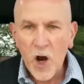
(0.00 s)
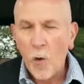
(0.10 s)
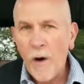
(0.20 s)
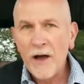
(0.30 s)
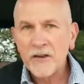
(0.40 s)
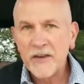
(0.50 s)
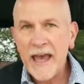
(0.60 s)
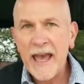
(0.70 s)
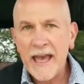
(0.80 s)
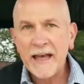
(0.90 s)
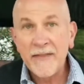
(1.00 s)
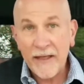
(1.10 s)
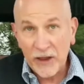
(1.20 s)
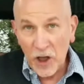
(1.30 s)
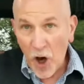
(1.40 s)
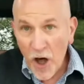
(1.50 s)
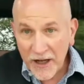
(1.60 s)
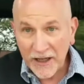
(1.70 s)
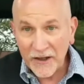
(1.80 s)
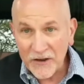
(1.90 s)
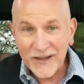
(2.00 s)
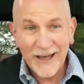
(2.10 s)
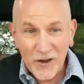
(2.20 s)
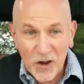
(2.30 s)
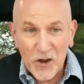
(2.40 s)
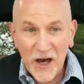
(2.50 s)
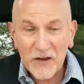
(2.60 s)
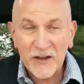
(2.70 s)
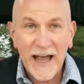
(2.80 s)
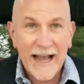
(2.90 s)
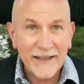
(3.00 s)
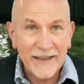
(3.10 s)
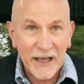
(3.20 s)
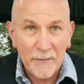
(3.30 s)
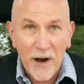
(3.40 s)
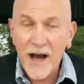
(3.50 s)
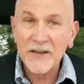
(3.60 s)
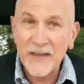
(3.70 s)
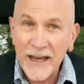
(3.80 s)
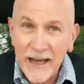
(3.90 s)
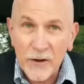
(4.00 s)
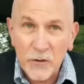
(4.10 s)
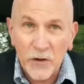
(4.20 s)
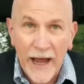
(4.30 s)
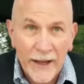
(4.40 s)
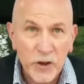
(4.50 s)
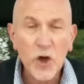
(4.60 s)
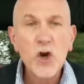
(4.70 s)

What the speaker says: while saying that the audience is just like the apostate Israelites